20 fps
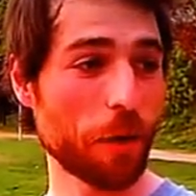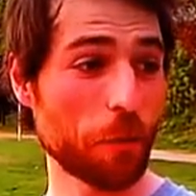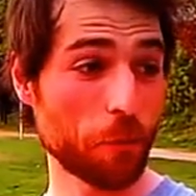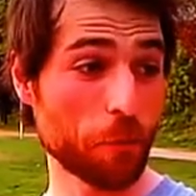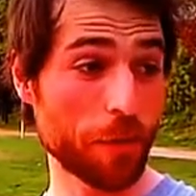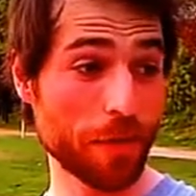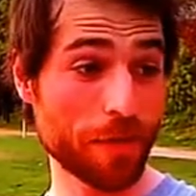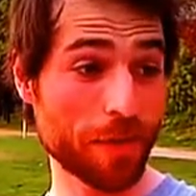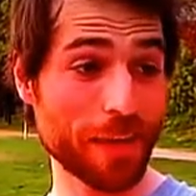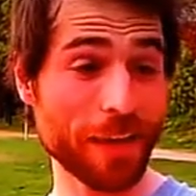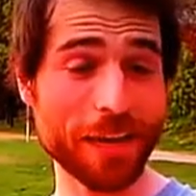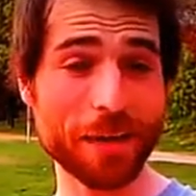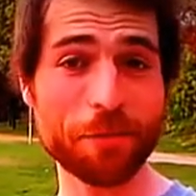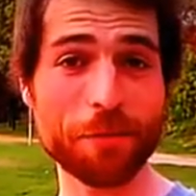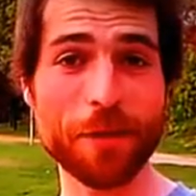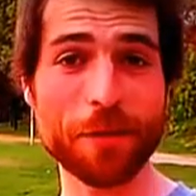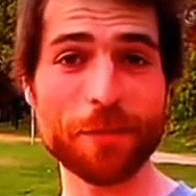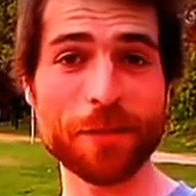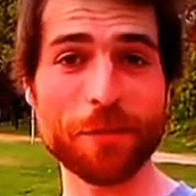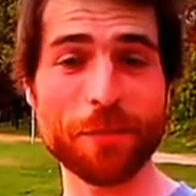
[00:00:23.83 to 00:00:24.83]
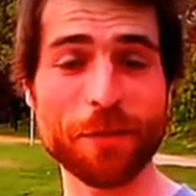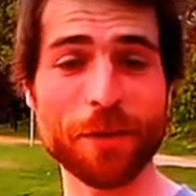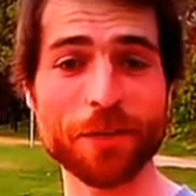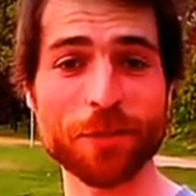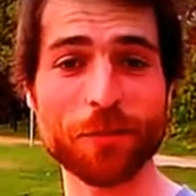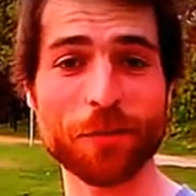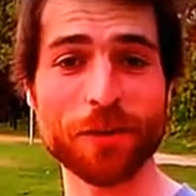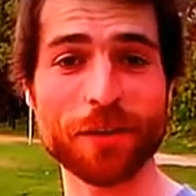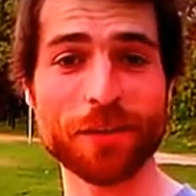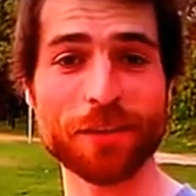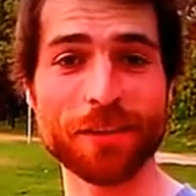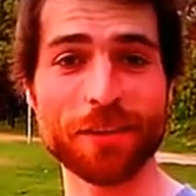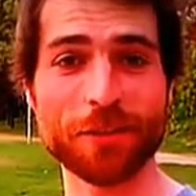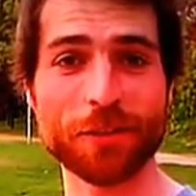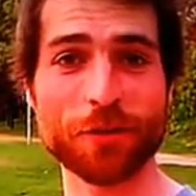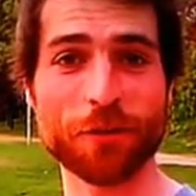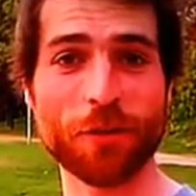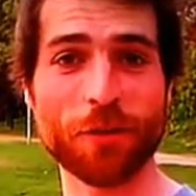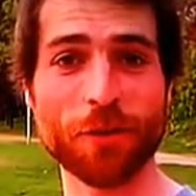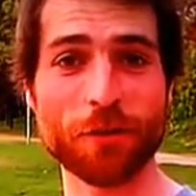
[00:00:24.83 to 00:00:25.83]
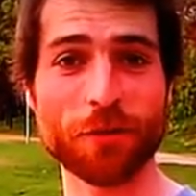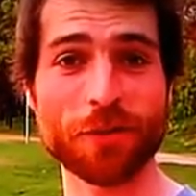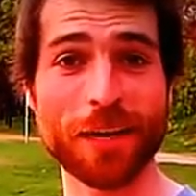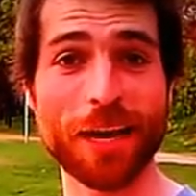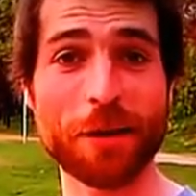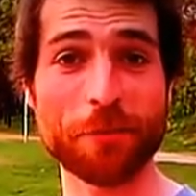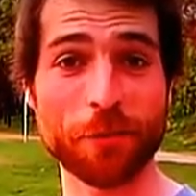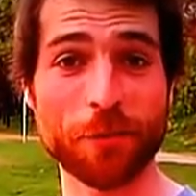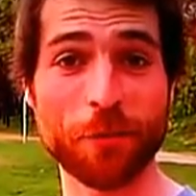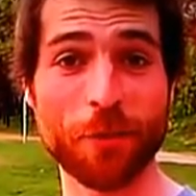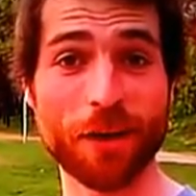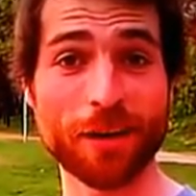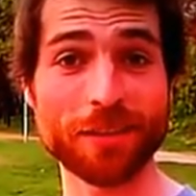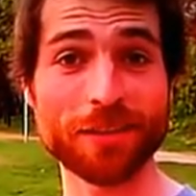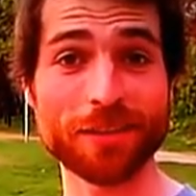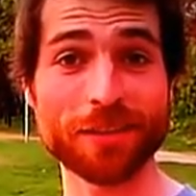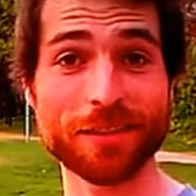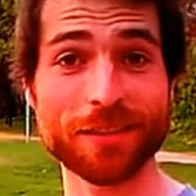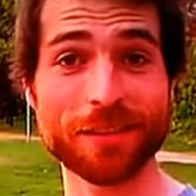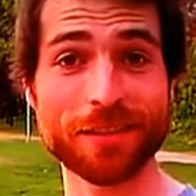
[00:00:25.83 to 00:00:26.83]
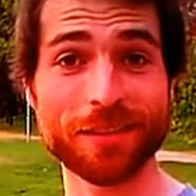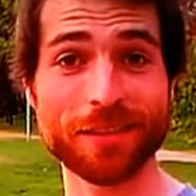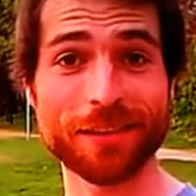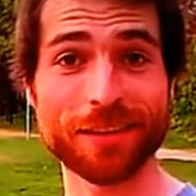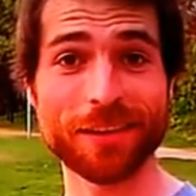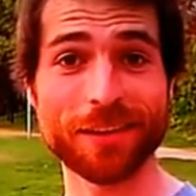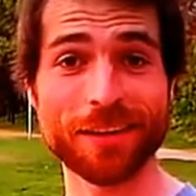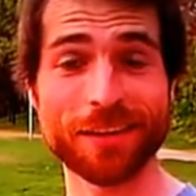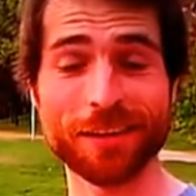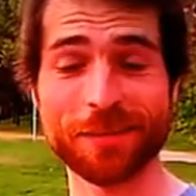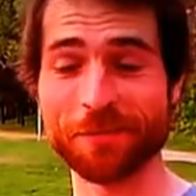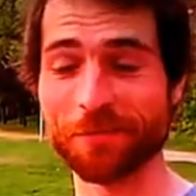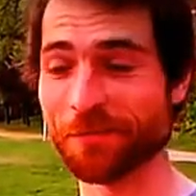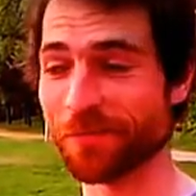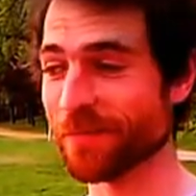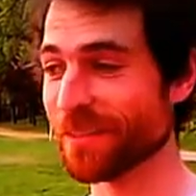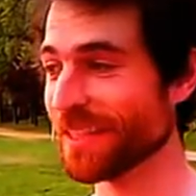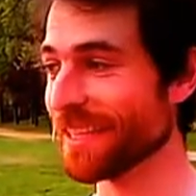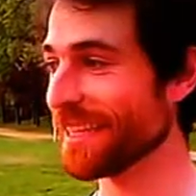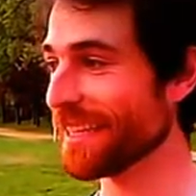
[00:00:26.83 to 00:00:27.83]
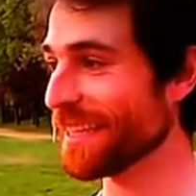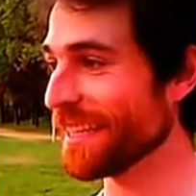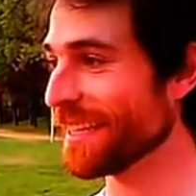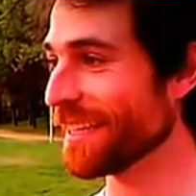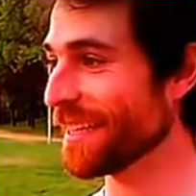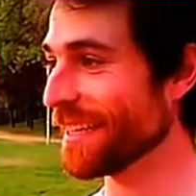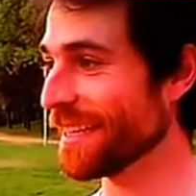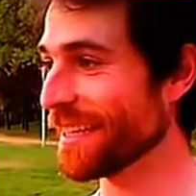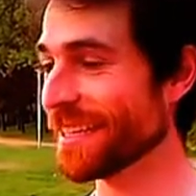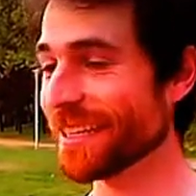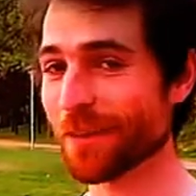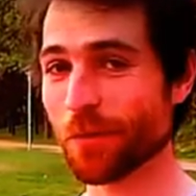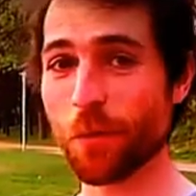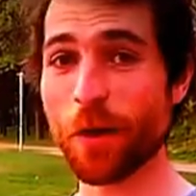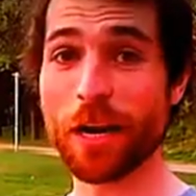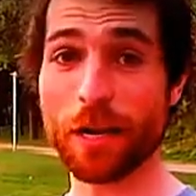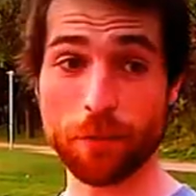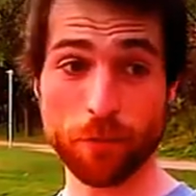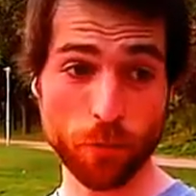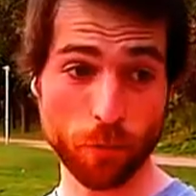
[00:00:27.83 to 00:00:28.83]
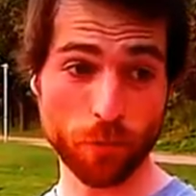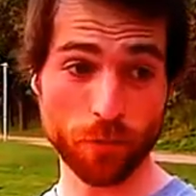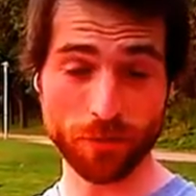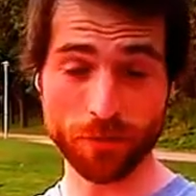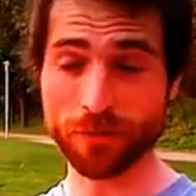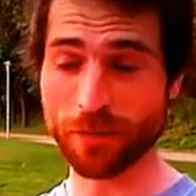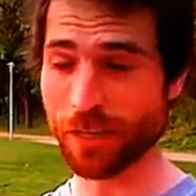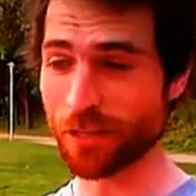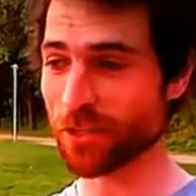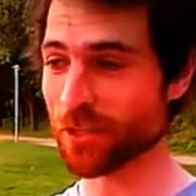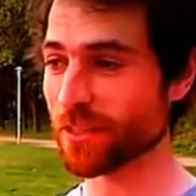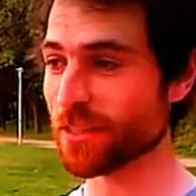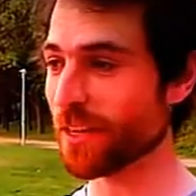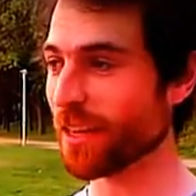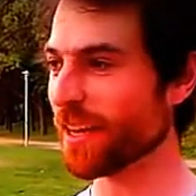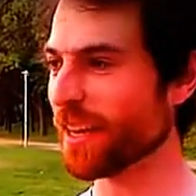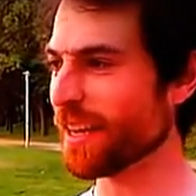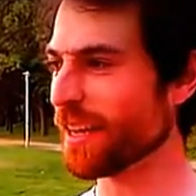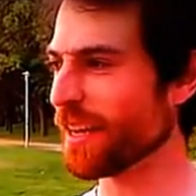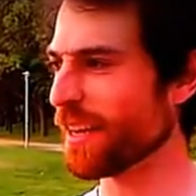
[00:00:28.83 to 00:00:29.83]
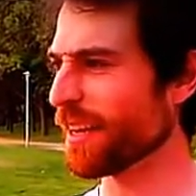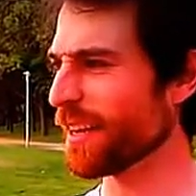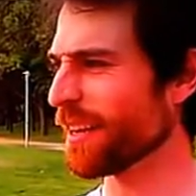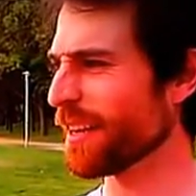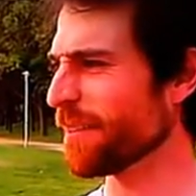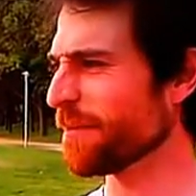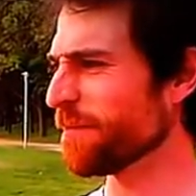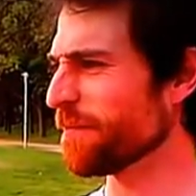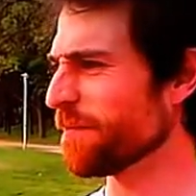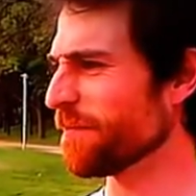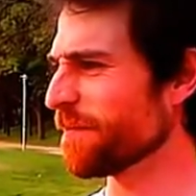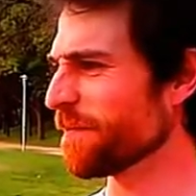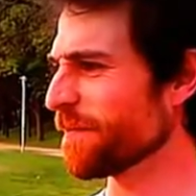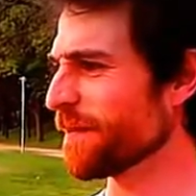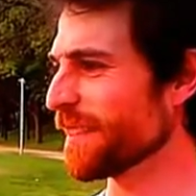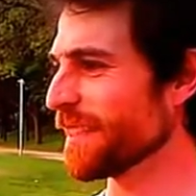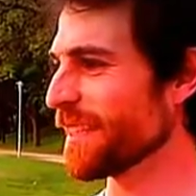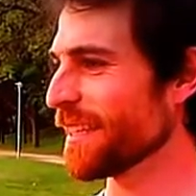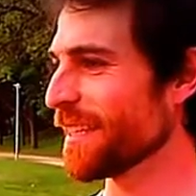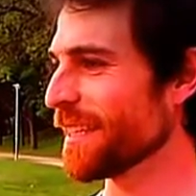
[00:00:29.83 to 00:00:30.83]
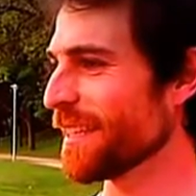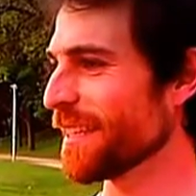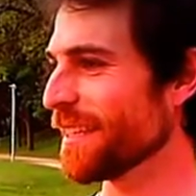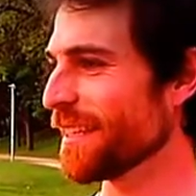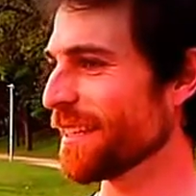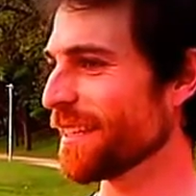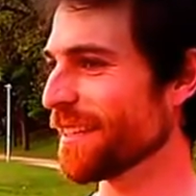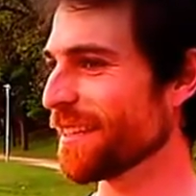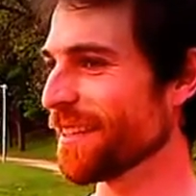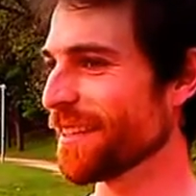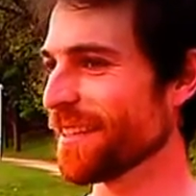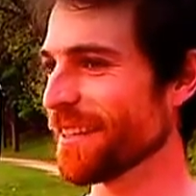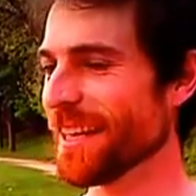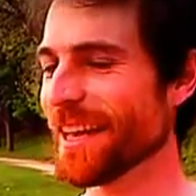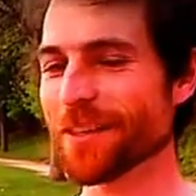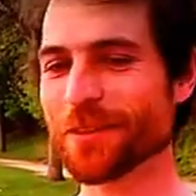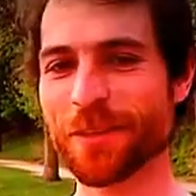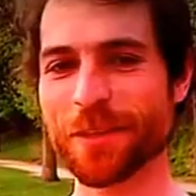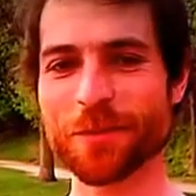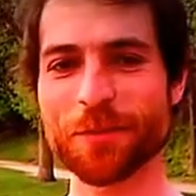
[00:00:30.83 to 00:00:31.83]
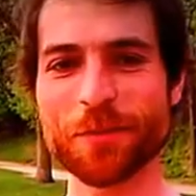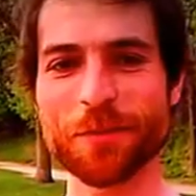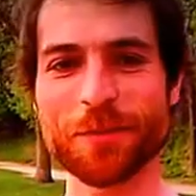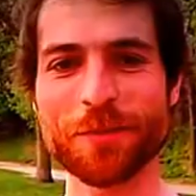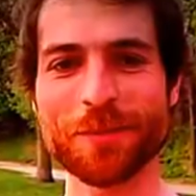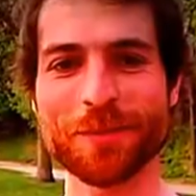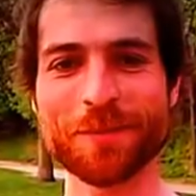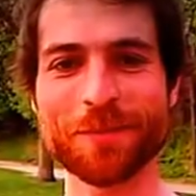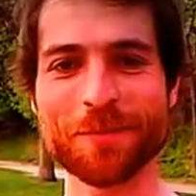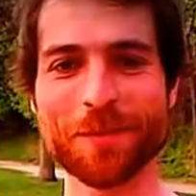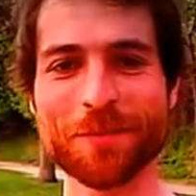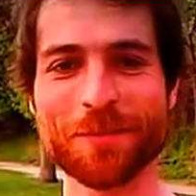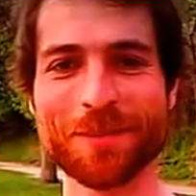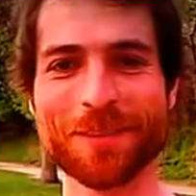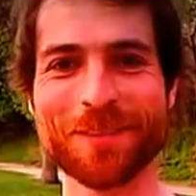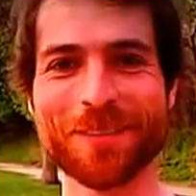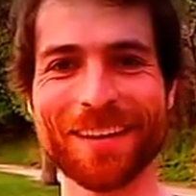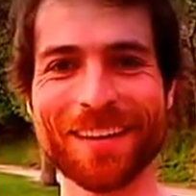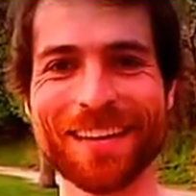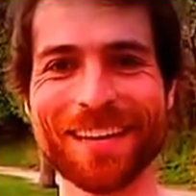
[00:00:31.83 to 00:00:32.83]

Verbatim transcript: we think maybe the biggest one in, in Toronto, diameter-wise. Um, wading pool. Wading pool, I should say. Um, yeah, so that's what we've been we've been doing.